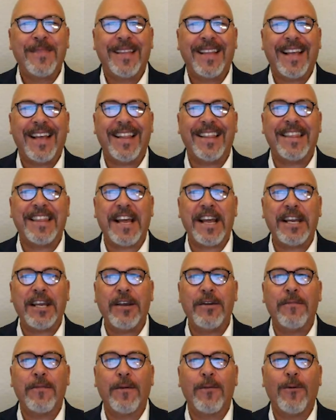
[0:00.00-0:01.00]
and thank
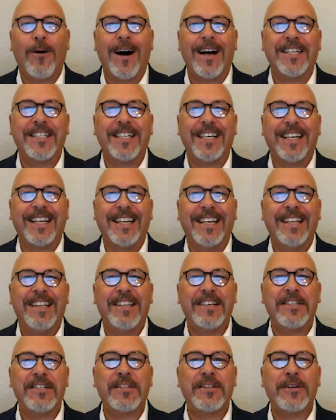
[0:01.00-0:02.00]
you for watching
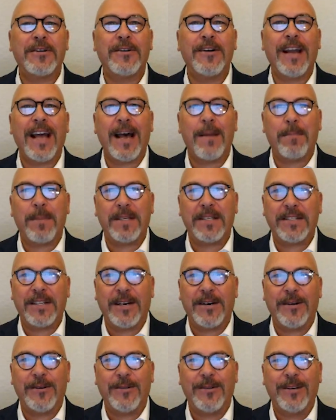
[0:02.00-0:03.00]
this third
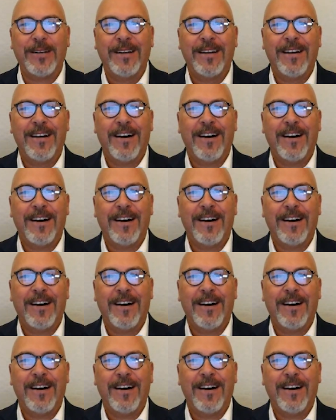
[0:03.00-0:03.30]
episode